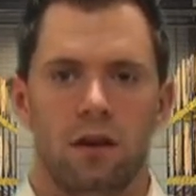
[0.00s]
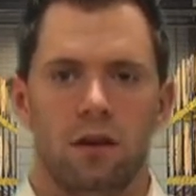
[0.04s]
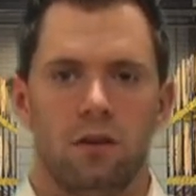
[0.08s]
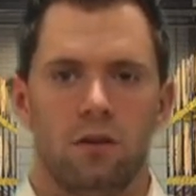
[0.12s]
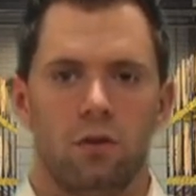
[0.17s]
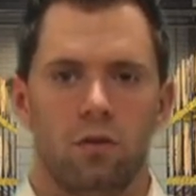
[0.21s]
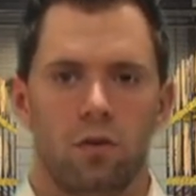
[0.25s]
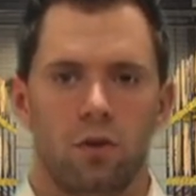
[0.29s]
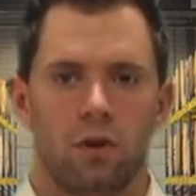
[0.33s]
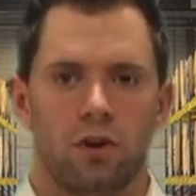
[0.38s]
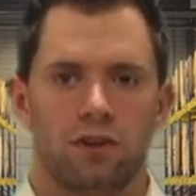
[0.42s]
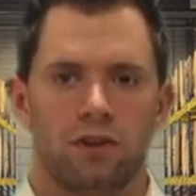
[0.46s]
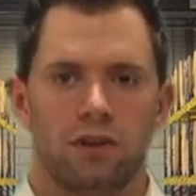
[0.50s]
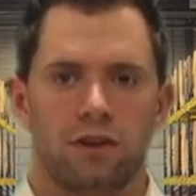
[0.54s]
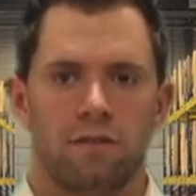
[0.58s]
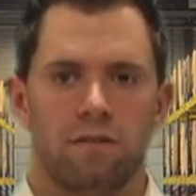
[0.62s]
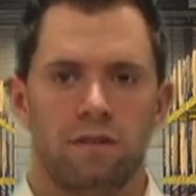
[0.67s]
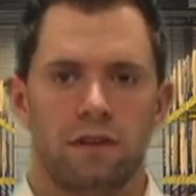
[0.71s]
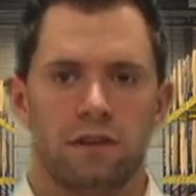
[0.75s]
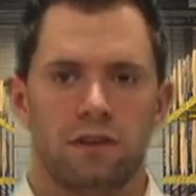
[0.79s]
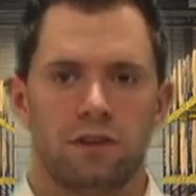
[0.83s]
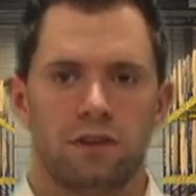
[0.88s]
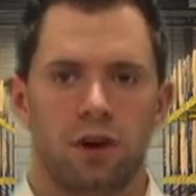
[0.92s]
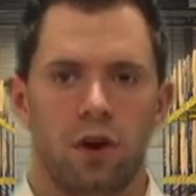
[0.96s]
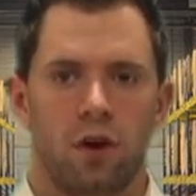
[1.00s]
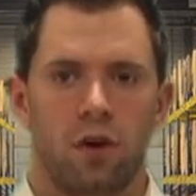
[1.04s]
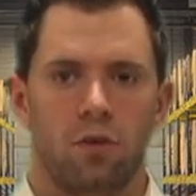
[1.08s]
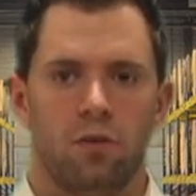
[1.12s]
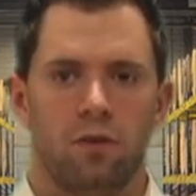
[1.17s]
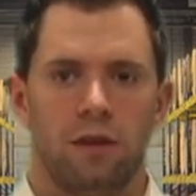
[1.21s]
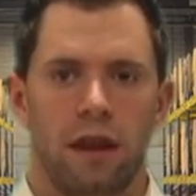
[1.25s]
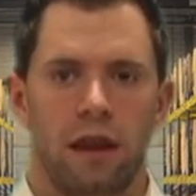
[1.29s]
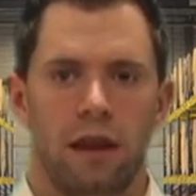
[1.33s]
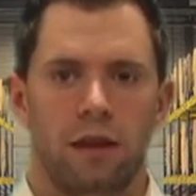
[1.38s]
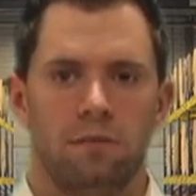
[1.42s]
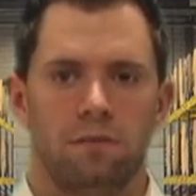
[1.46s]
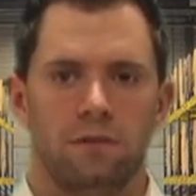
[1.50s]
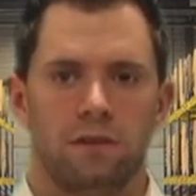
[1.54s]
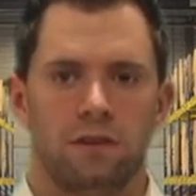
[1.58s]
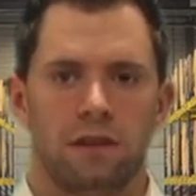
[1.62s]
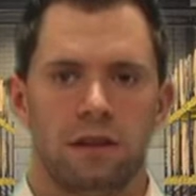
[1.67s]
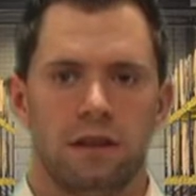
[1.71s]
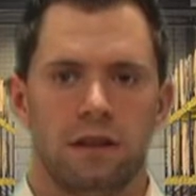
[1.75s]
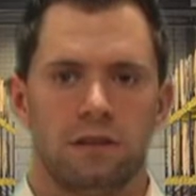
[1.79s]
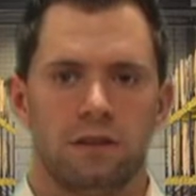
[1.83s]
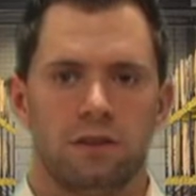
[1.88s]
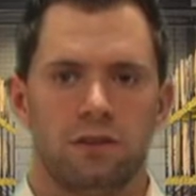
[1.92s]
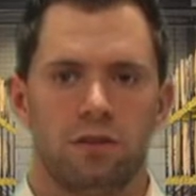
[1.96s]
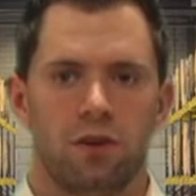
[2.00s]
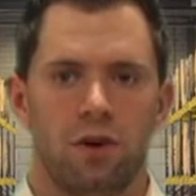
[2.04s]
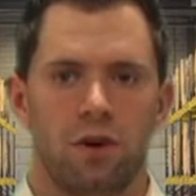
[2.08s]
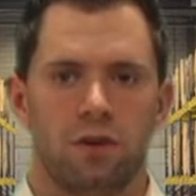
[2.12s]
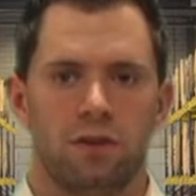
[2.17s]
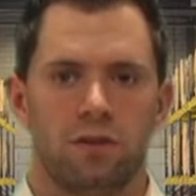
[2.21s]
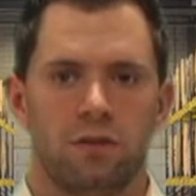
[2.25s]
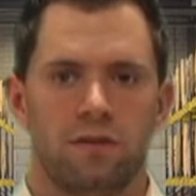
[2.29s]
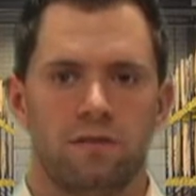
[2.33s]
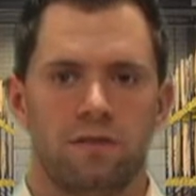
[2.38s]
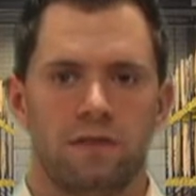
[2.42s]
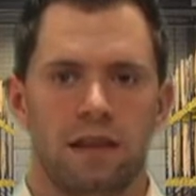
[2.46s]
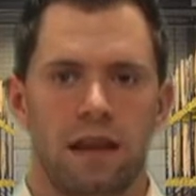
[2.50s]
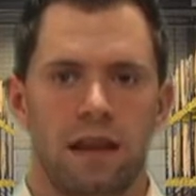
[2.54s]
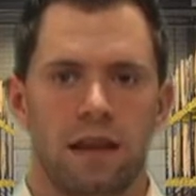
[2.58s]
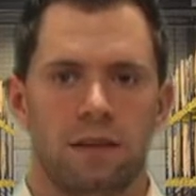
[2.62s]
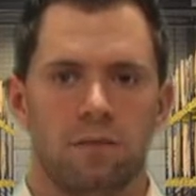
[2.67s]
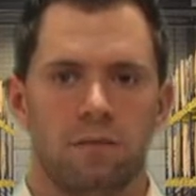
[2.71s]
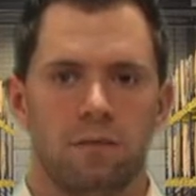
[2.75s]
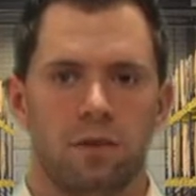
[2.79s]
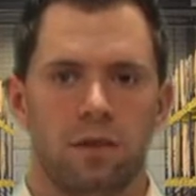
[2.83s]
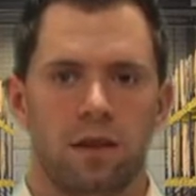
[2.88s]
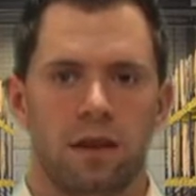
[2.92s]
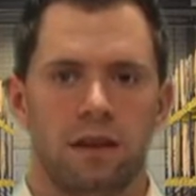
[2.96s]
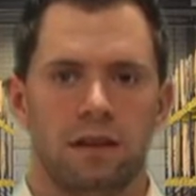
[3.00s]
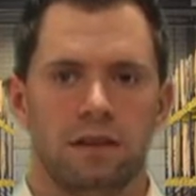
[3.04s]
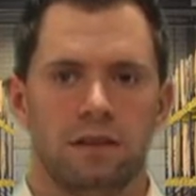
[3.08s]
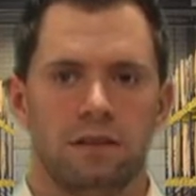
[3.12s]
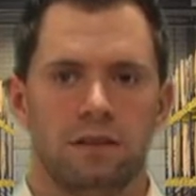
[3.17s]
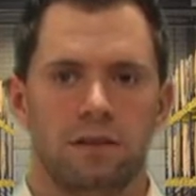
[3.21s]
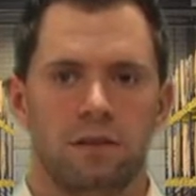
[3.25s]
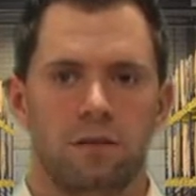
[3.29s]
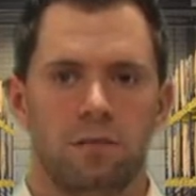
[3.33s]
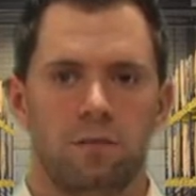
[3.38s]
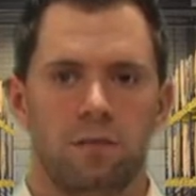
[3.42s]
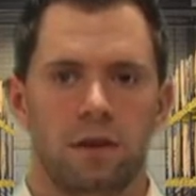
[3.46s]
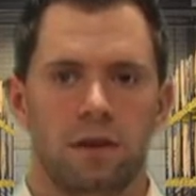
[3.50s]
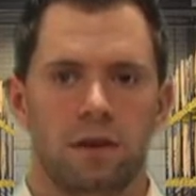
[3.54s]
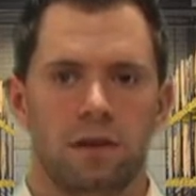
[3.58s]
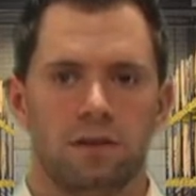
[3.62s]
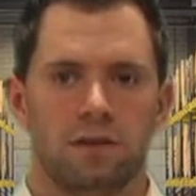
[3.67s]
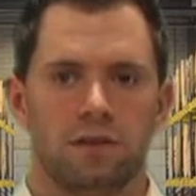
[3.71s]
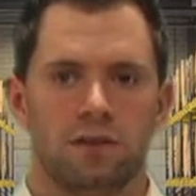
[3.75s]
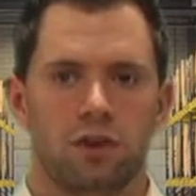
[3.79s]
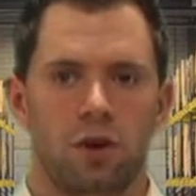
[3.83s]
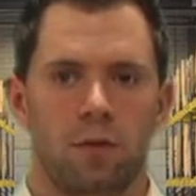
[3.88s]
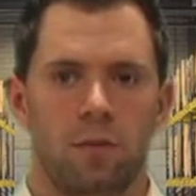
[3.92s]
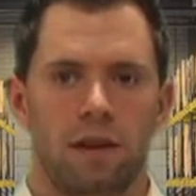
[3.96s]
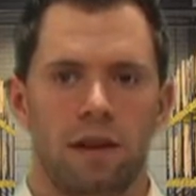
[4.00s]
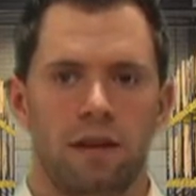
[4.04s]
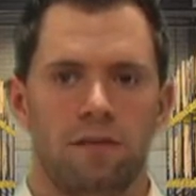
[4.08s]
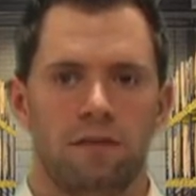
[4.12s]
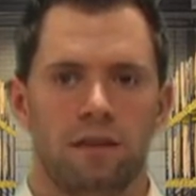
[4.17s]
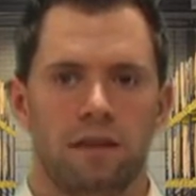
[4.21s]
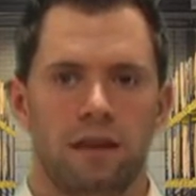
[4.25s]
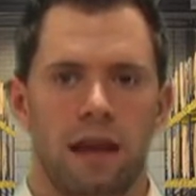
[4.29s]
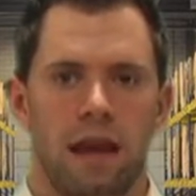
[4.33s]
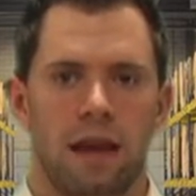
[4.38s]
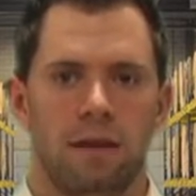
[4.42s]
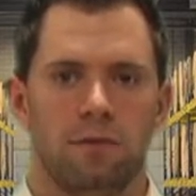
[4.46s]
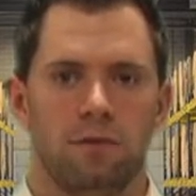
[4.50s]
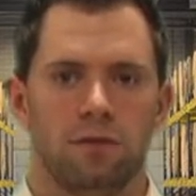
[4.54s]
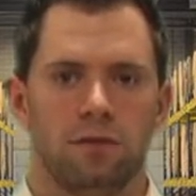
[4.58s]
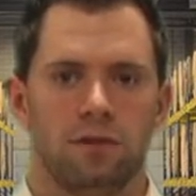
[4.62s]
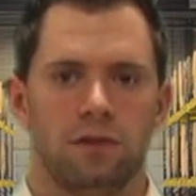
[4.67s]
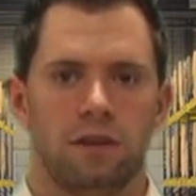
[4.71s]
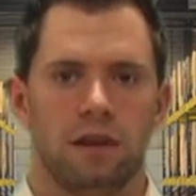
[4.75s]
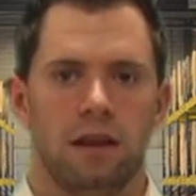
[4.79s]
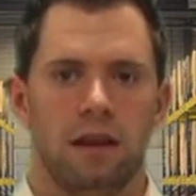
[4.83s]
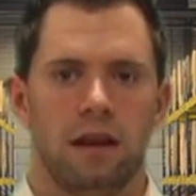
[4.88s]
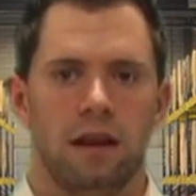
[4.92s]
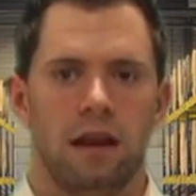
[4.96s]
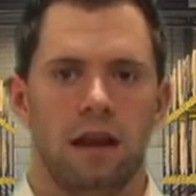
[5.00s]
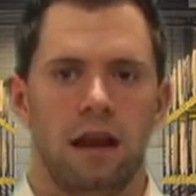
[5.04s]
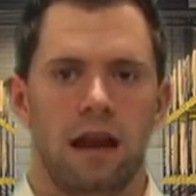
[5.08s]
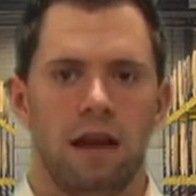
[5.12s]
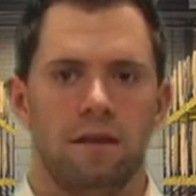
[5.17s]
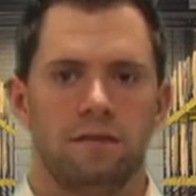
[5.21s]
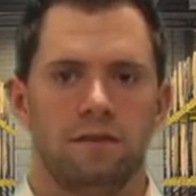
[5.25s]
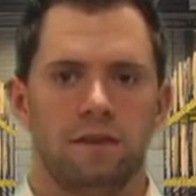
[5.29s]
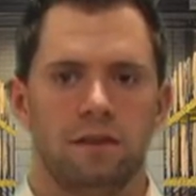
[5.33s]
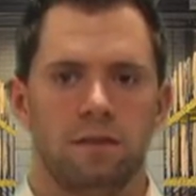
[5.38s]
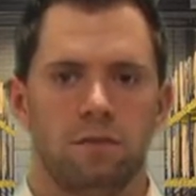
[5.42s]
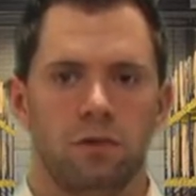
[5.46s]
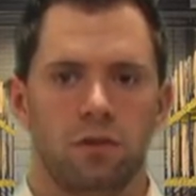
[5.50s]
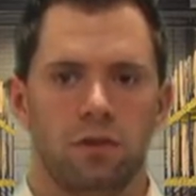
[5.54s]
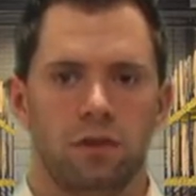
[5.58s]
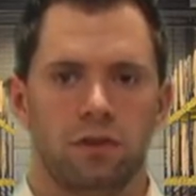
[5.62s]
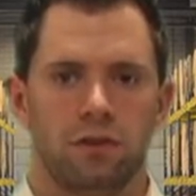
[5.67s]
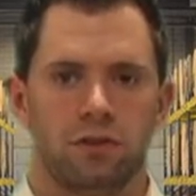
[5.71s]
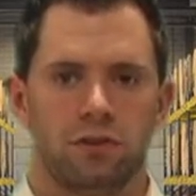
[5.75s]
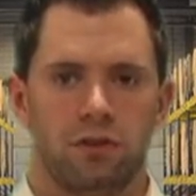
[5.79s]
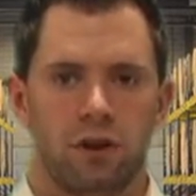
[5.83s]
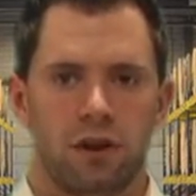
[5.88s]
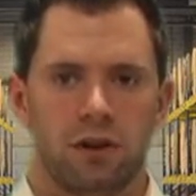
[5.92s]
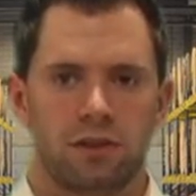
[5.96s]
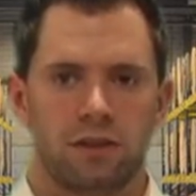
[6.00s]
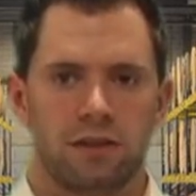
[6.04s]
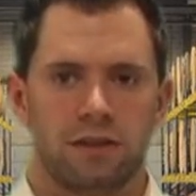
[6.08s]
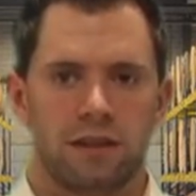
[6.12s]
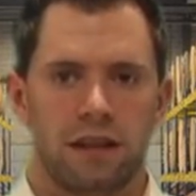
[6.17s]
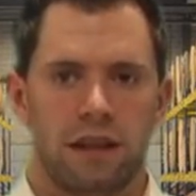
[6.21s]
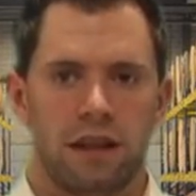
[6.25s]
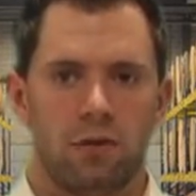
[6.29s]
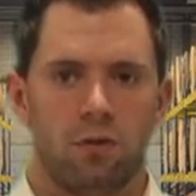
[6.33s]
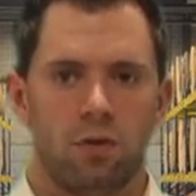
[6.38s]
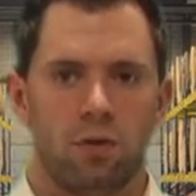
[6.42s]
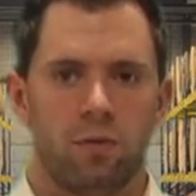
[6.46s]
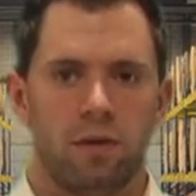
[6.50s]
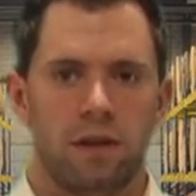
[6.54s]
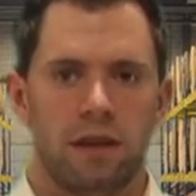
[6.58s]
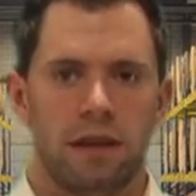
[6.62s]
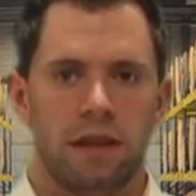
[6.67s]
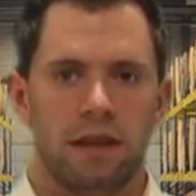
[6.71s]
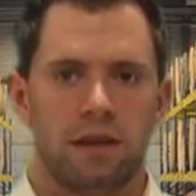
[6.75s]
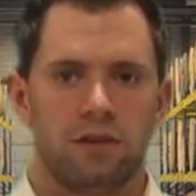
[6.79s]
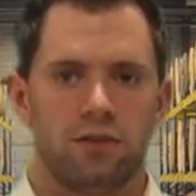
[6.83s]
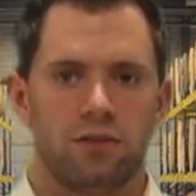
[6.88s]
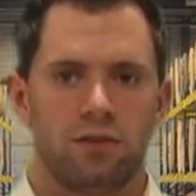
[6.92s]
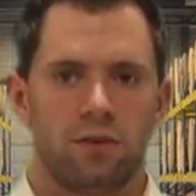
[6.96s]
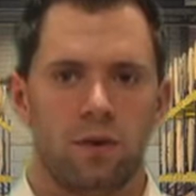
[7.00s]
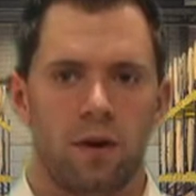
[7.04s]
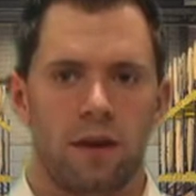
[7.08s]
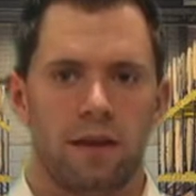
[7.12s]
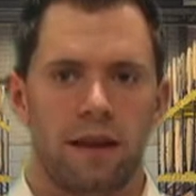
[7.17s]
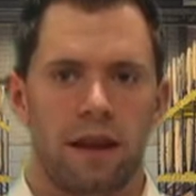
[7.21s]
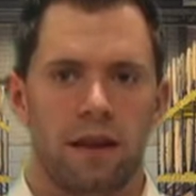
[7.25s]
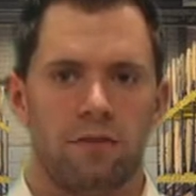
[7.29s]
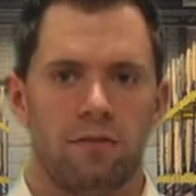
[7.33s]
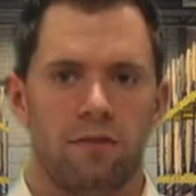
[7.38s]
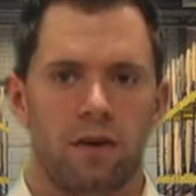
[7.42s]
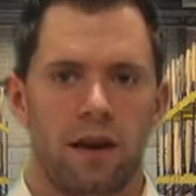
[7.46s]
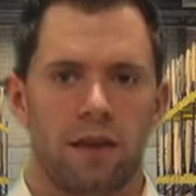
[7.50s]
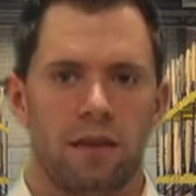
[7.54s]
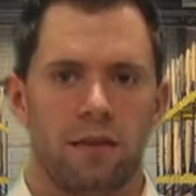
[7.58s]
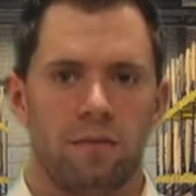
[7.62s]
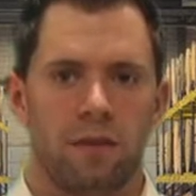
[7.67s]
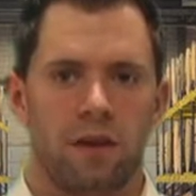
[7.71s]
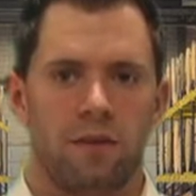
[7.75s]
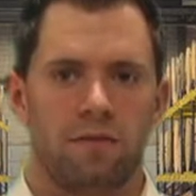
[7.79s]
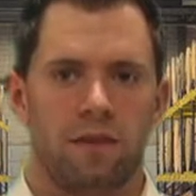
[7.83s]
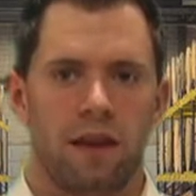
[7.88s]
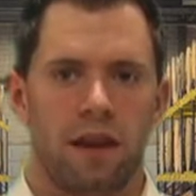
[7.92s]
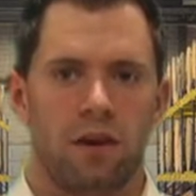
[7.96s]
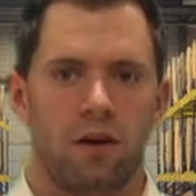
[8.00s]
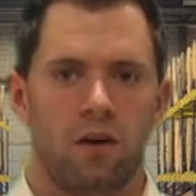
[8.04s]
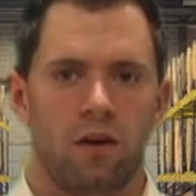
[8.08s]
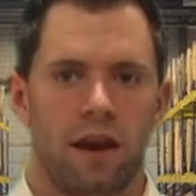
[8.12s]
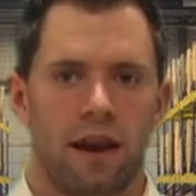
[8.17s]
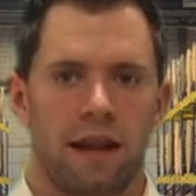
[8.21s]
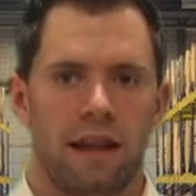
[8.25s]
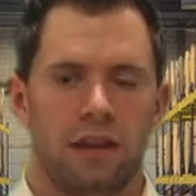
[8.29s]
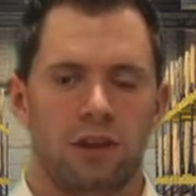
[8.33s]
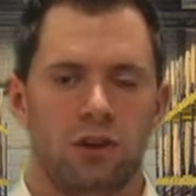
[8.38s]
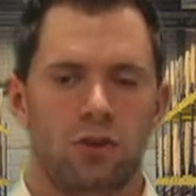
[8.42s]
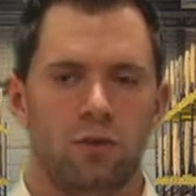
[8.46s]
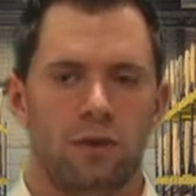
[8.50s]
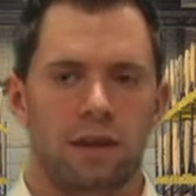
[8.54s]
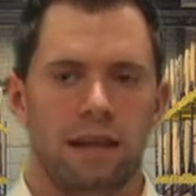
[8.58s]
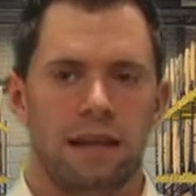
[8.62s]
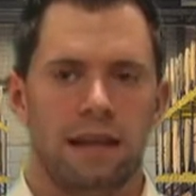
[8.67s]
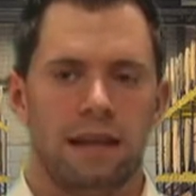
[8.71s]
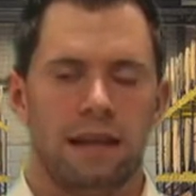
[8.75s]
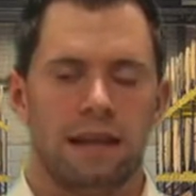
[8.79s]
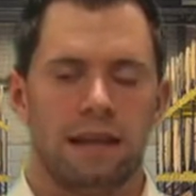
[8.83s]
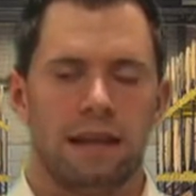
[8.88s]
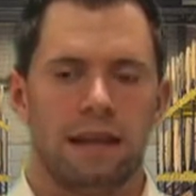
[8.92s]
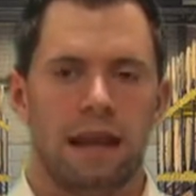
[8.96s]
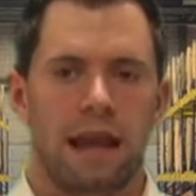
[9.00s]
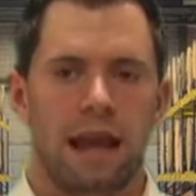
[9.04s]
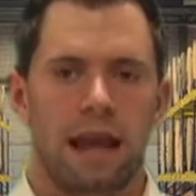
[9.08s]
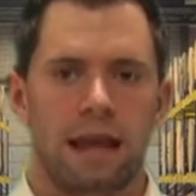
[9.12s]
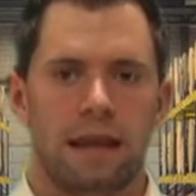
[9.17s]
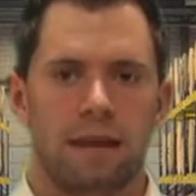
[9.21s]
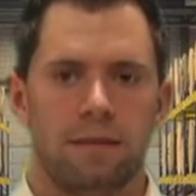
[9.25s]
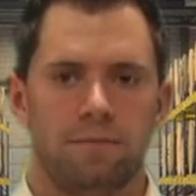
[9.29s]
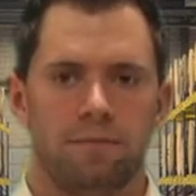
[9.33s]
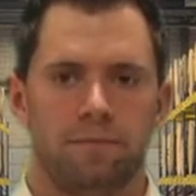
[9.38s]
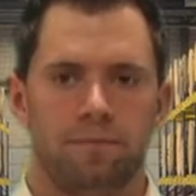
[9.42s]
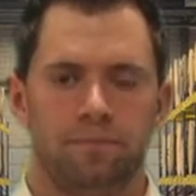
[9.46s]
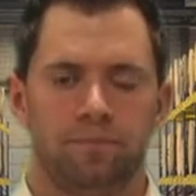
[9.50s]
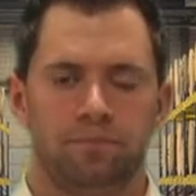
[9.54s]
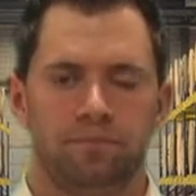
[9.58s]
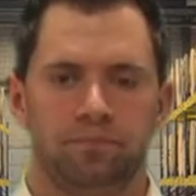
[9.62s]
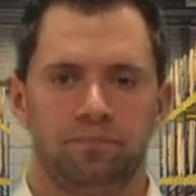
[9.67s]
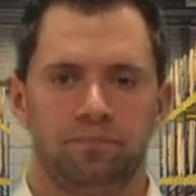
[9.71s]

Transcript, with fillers: The origin of these code names is thought to have taken place because so many of the cables have similar constructions that it would be easier to identify them if they all had a unique name.